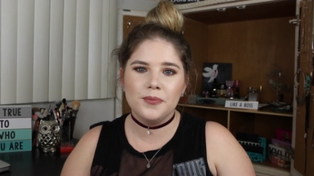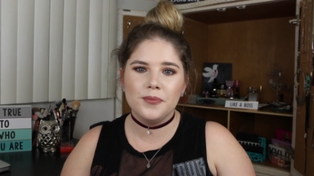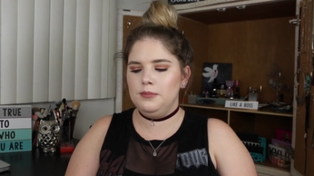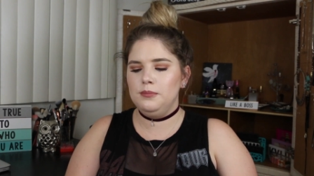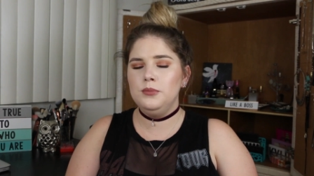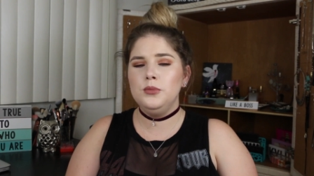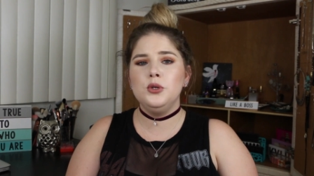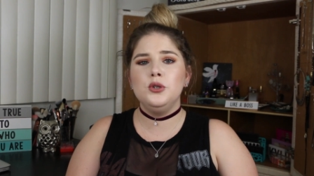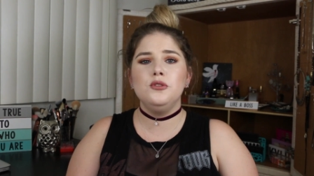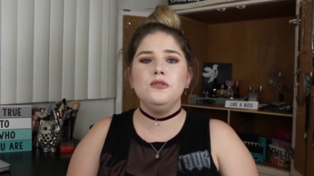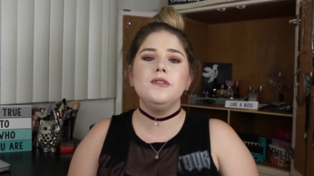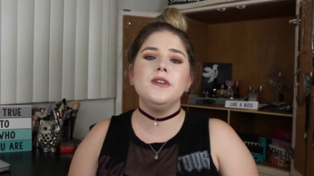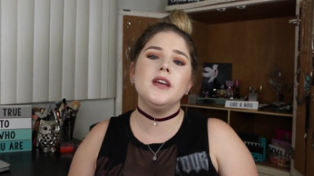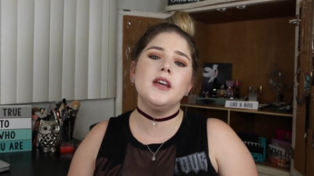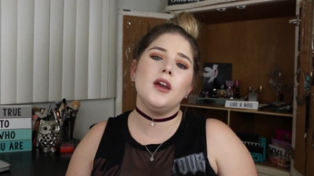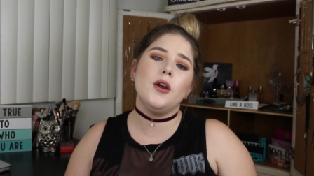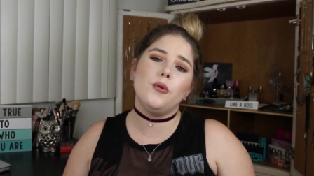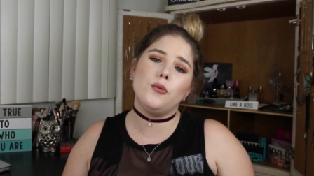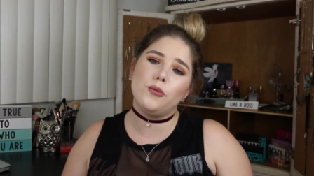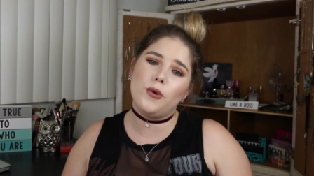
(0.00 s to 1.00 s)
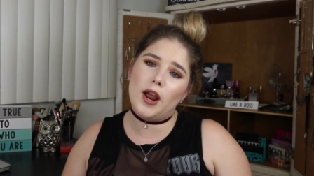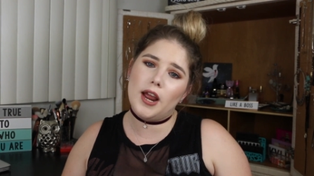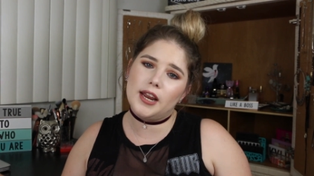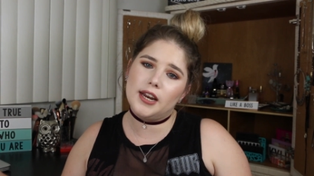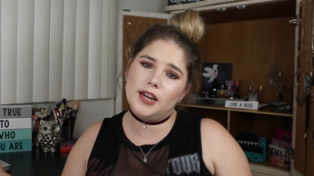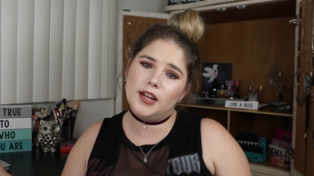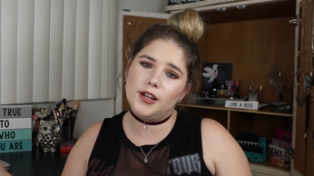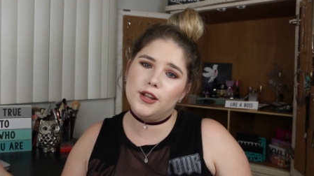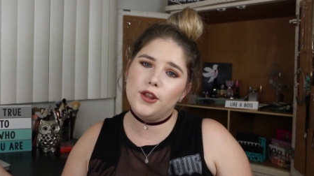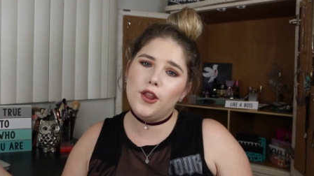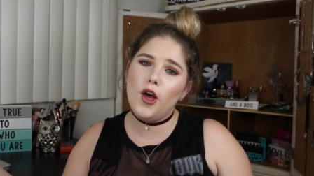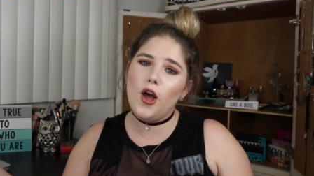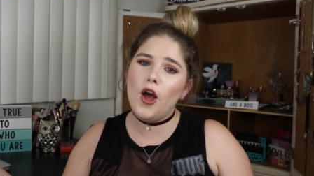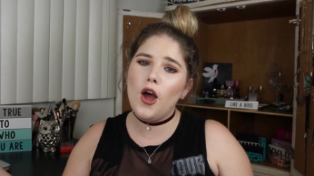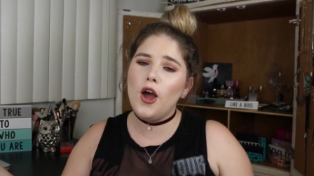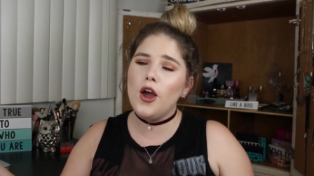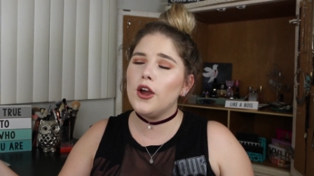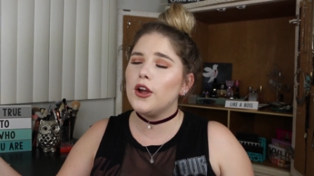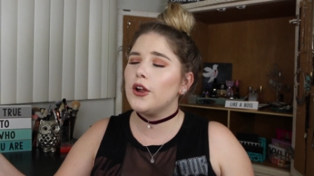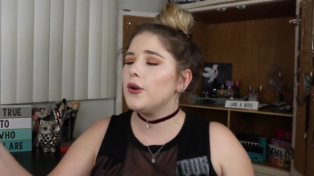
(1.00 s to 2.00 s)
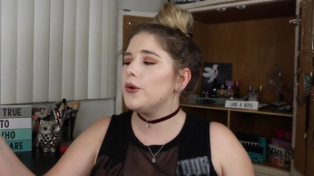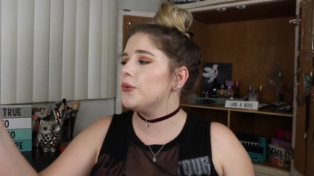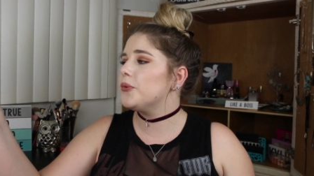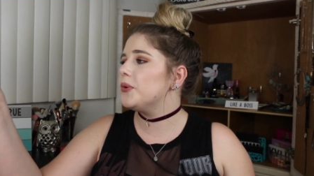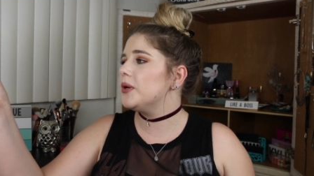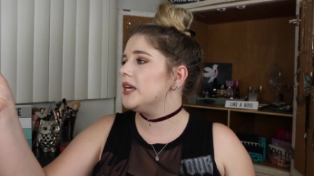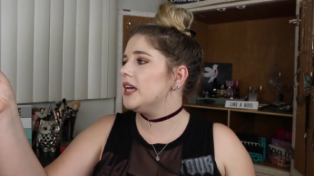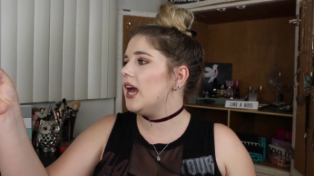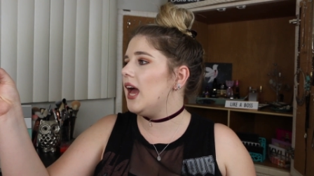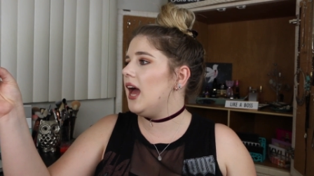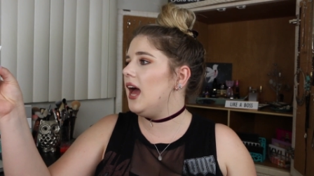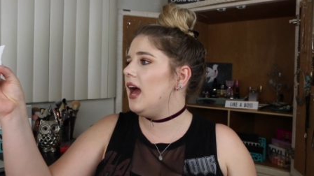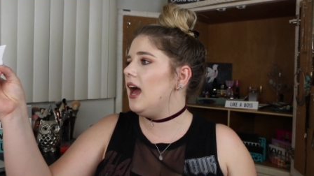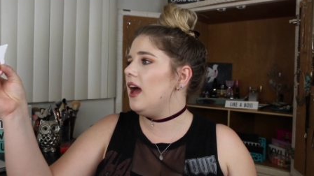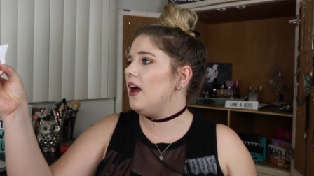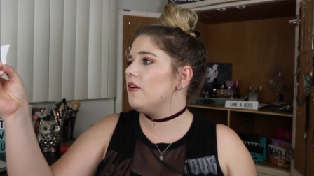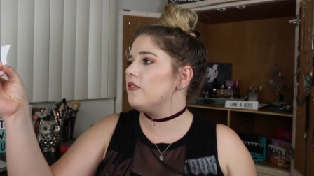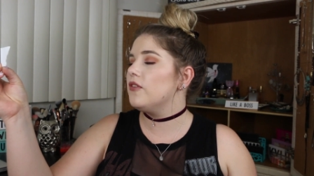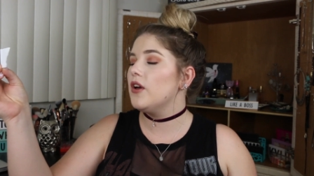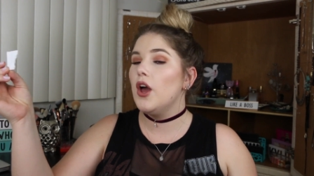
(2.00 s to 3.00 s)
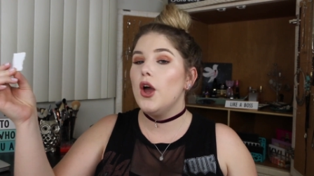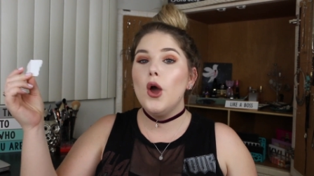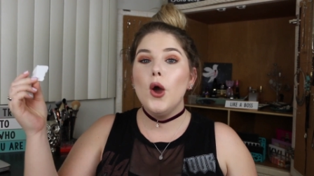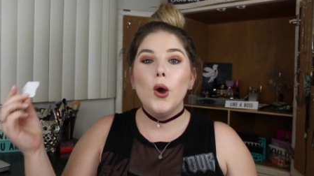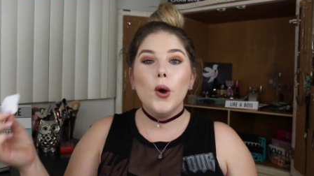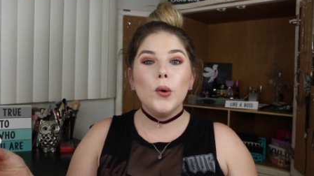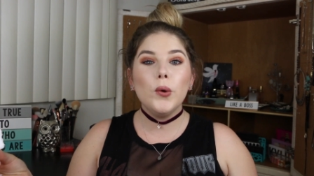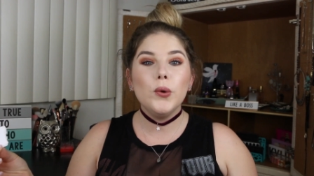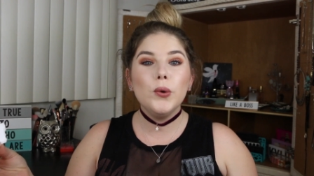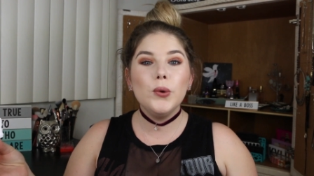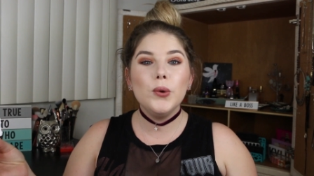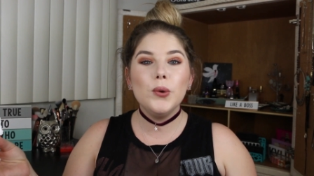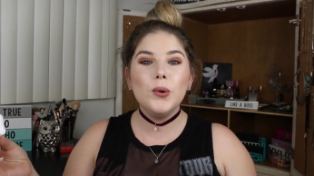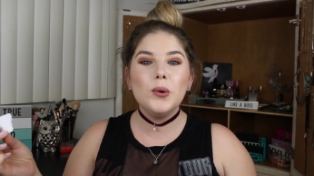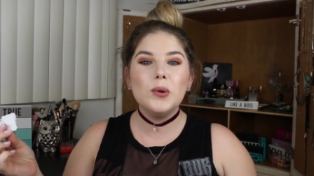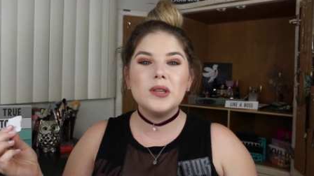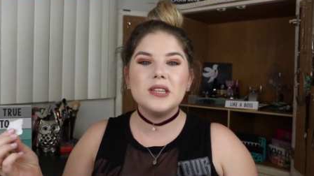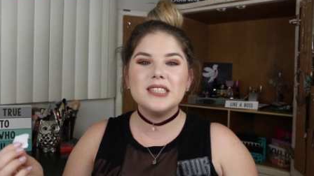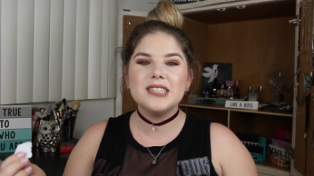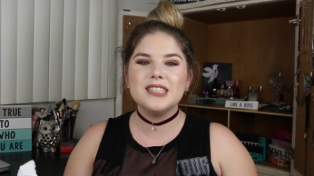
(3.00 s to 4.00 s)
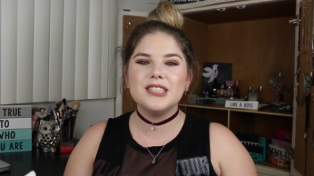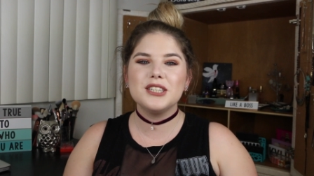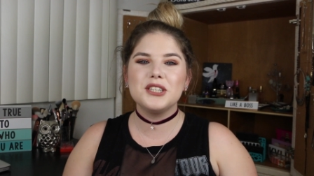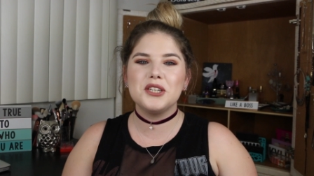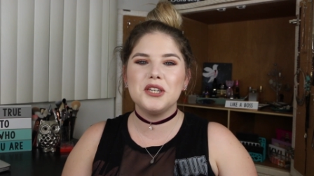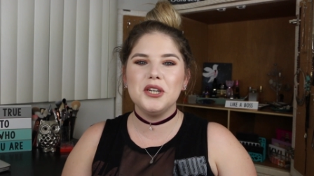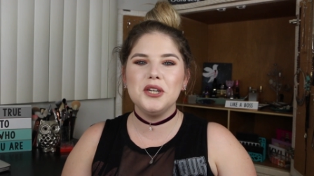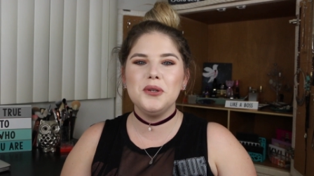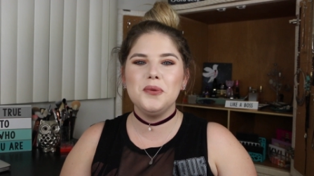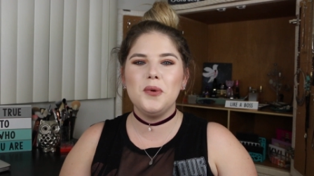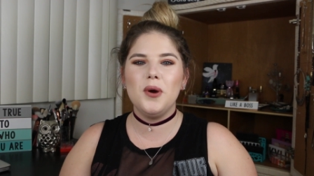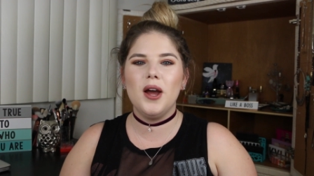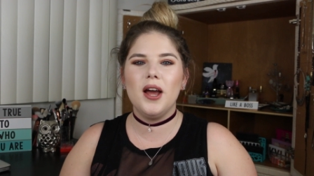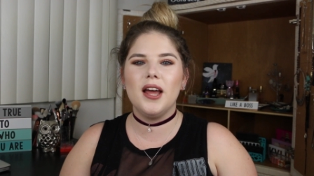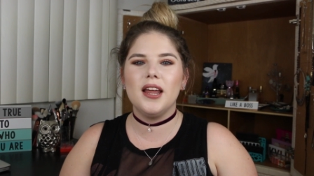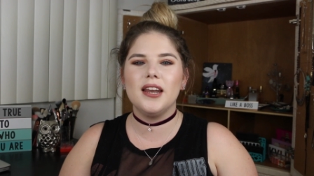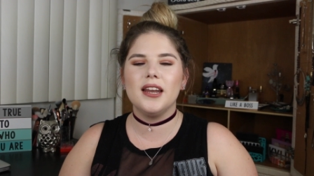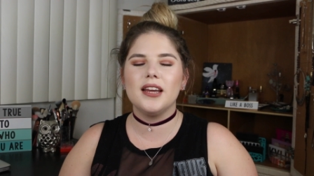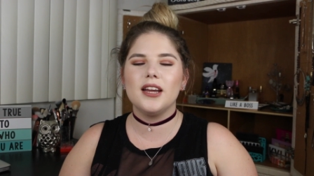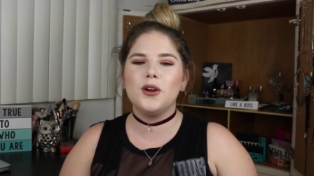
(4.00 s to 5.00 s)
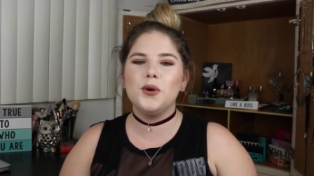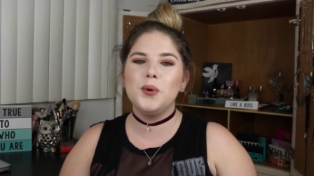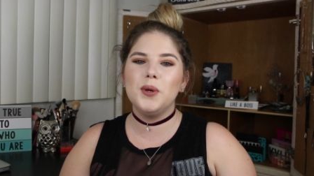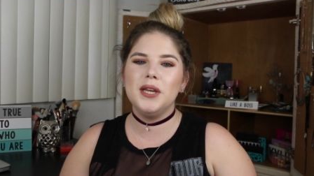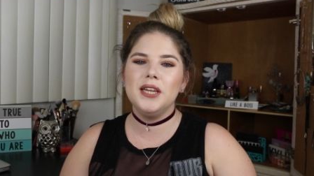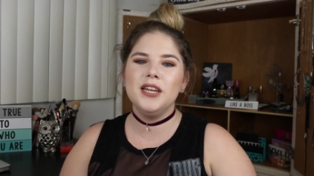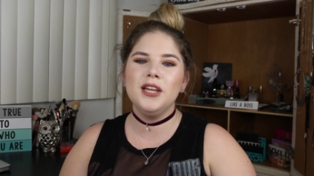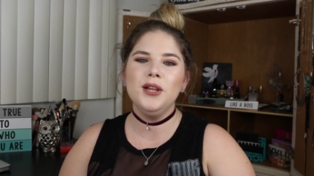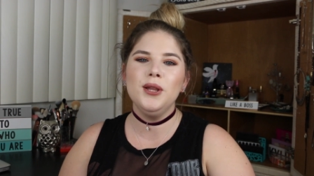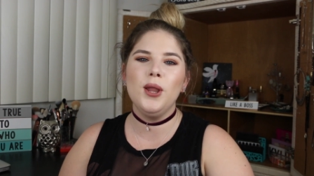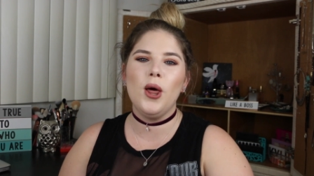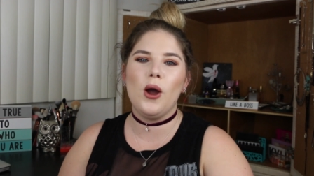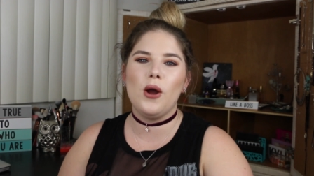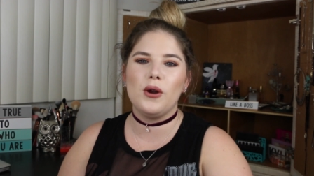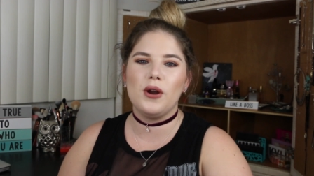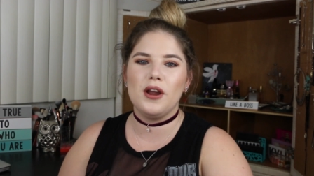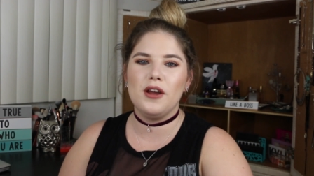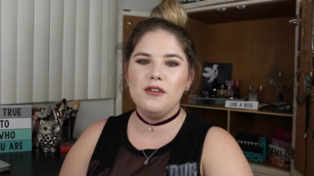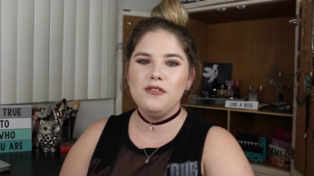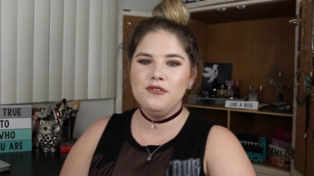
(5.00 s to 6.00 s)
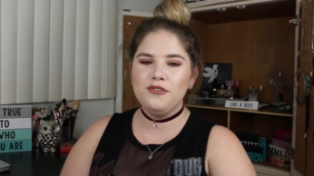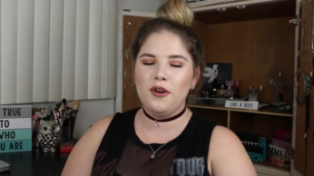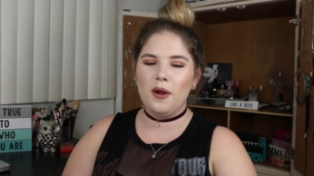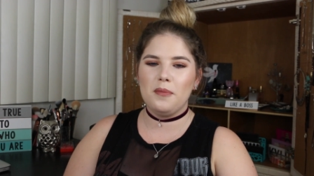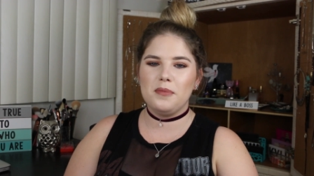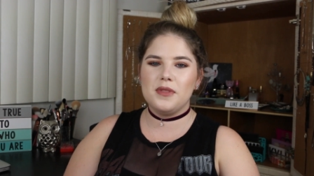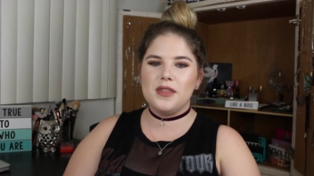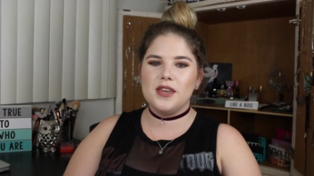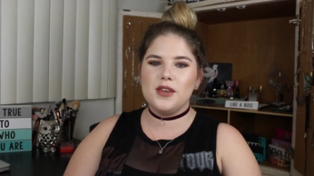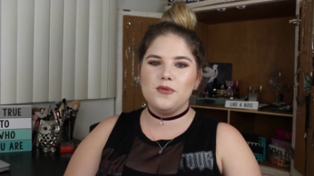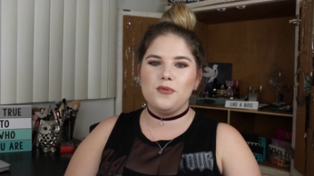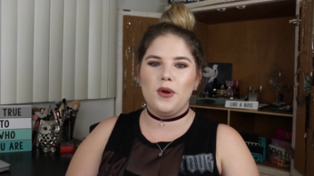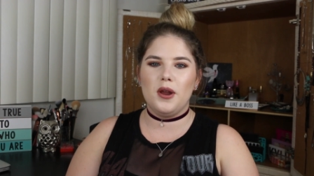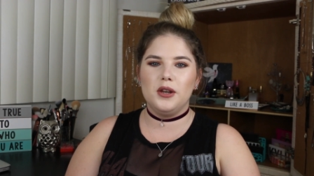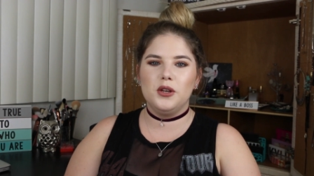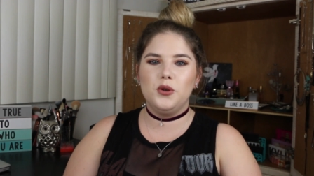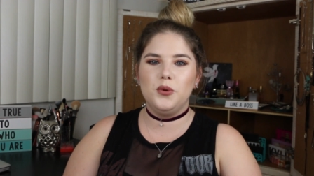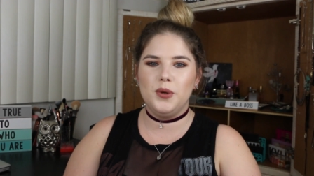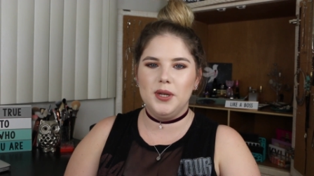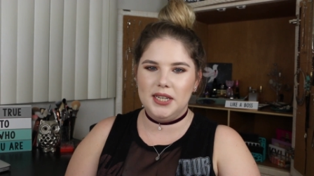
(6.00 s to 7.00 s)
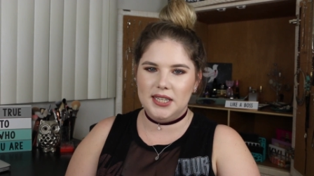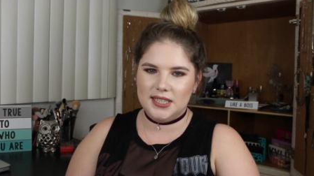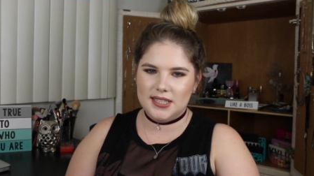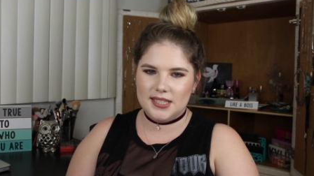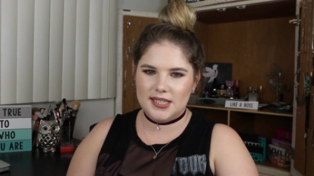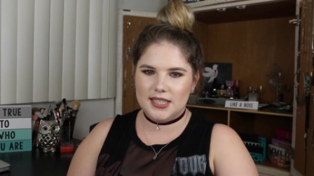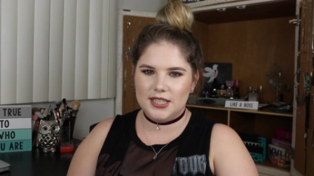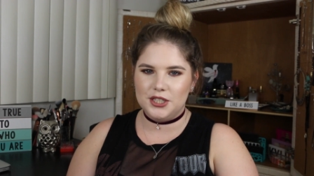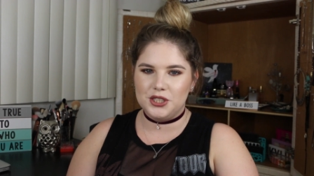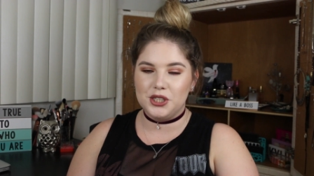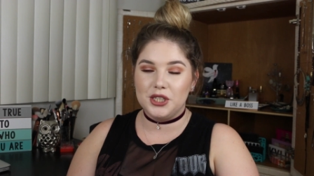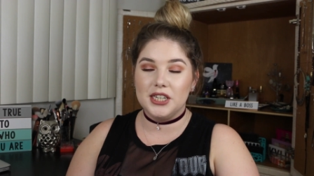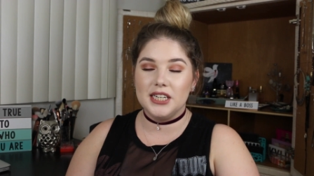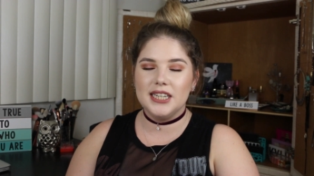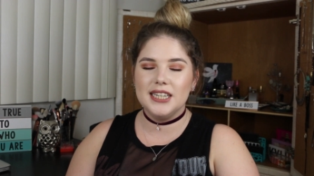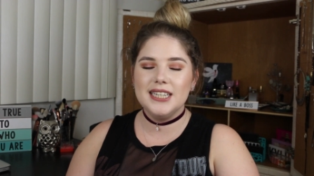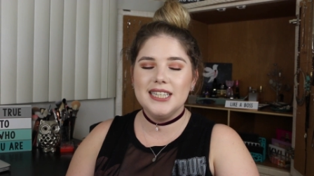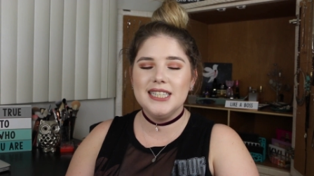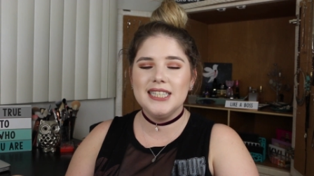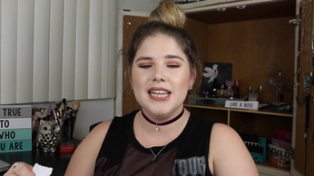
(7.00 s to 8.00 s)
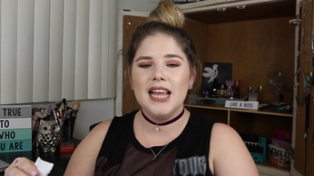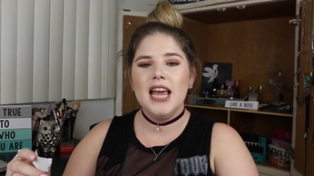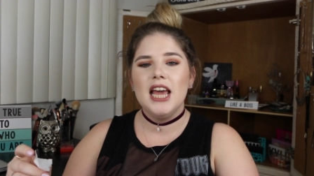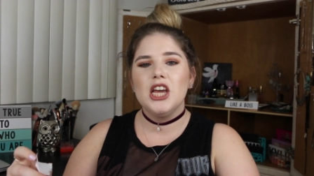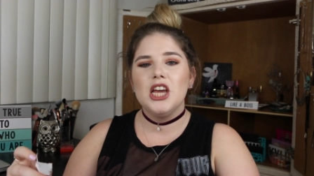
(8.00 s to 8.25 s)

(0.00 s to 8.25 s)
Moving right along, we have, oh, this is a good one. Queen Alara from the Red Queen series.